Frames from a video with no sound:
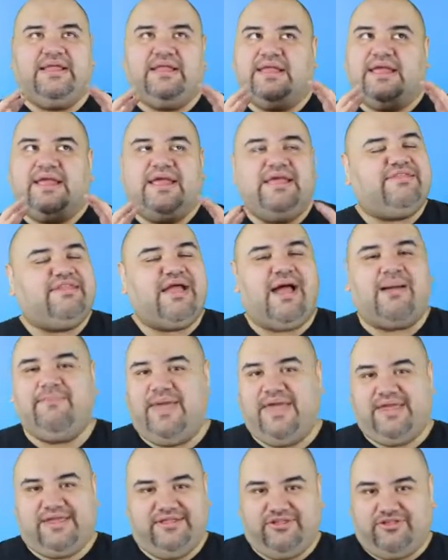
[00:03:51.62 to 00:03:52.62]
He's not
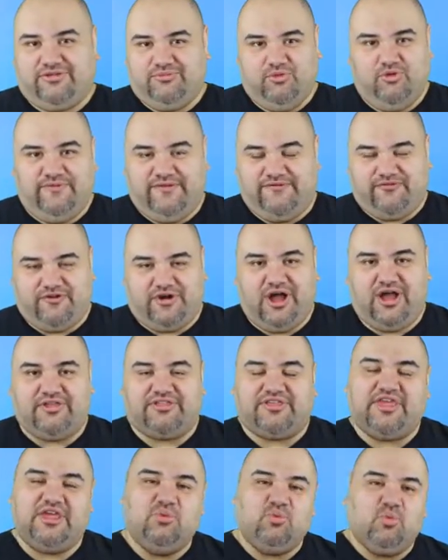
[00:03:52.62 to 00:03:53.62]
making this movie for
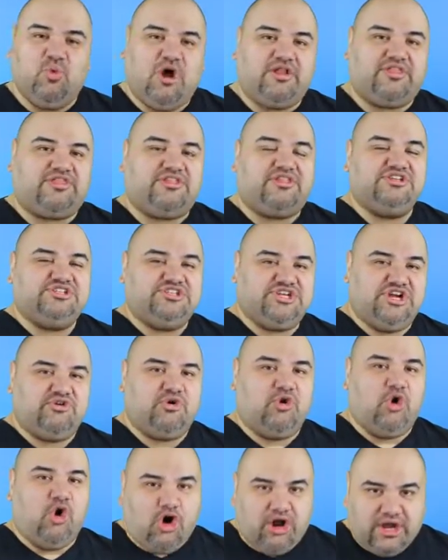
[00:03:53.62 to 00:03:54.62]
us. He wants the
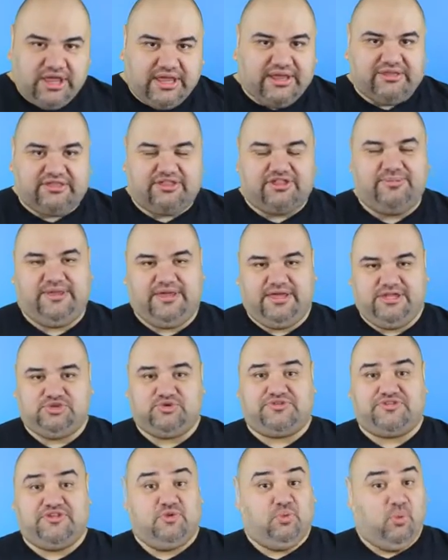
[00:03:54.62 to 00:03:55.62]
general audience to be
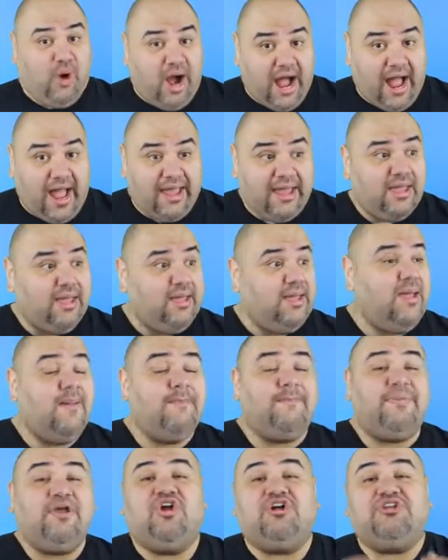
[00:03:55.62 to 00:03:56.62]
interested. Why?
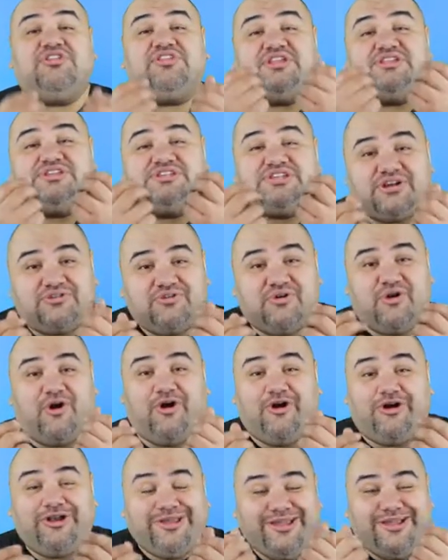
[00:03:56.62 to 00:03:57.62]
Because the general
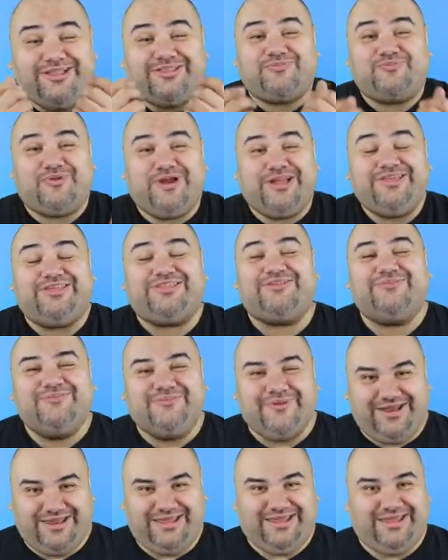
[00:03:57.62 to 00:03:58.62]
audience brings the
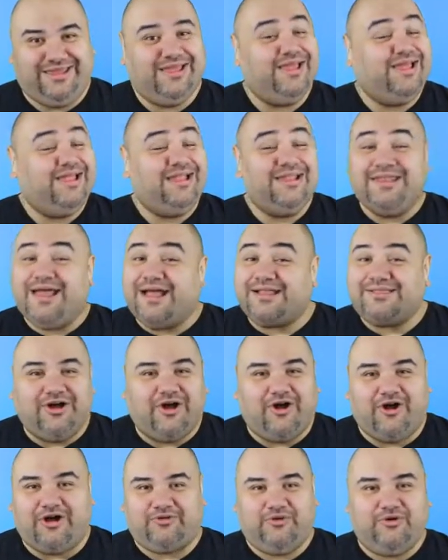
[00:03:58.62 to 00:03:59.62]
money, not the
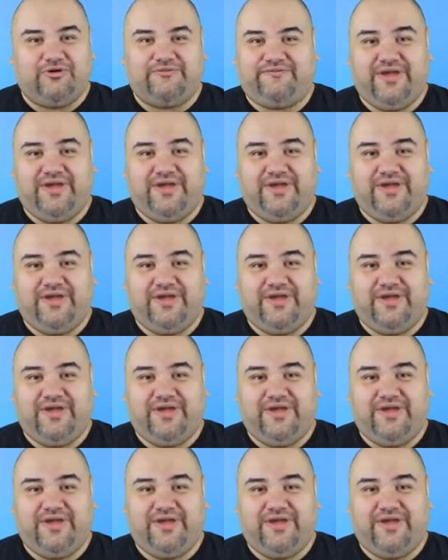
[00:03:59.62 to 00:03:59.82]
hardcore